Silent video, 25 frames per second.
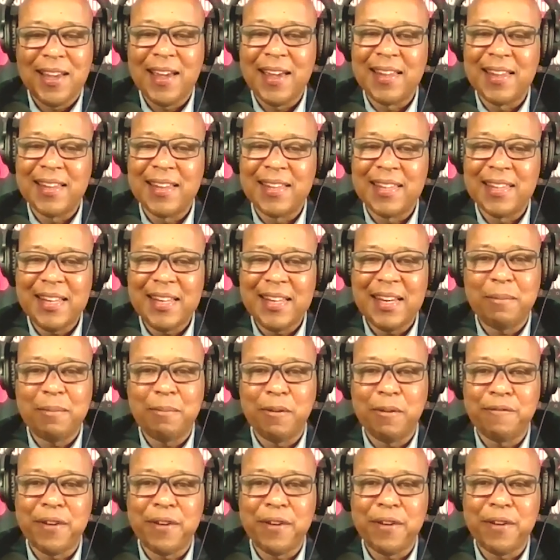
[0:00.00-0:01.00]
and leading
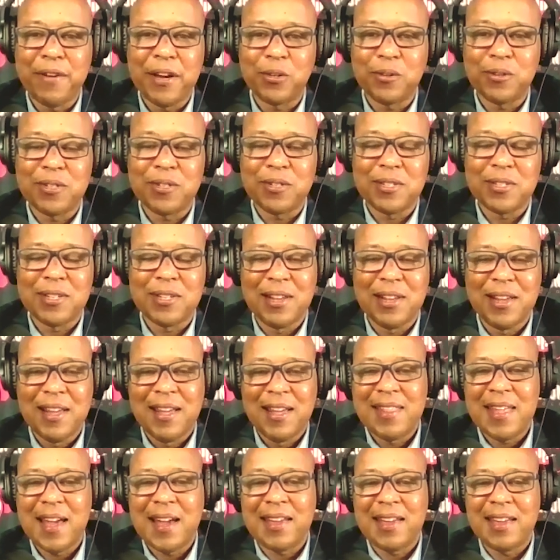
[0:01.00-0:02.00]
professionals
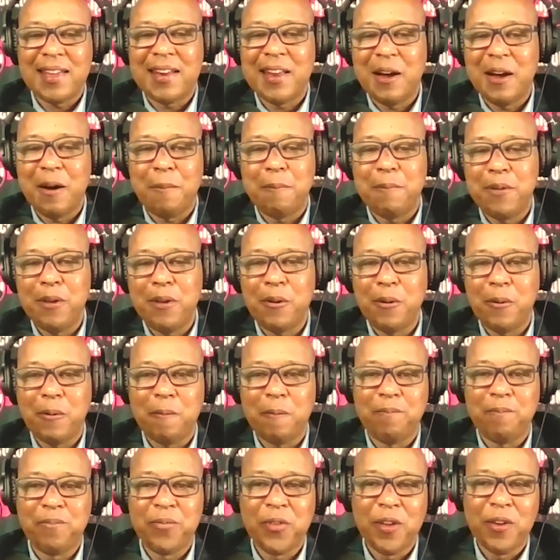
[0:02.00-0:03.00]
that can help
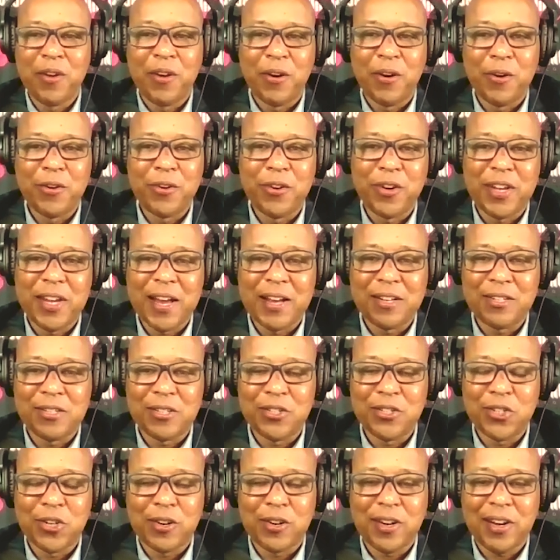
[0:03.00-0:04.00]
you on your
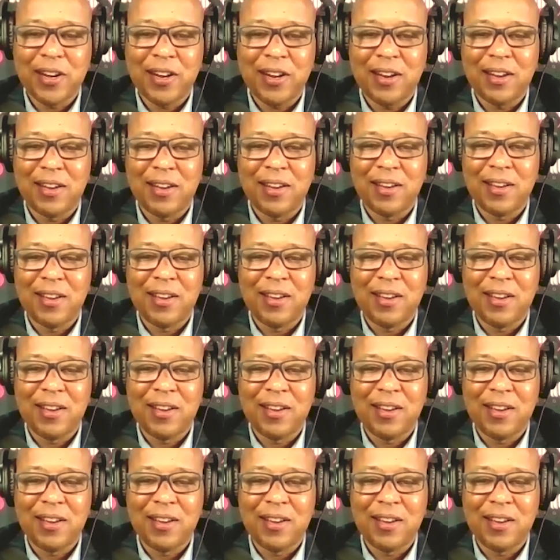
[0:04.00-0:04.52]
cancer journey.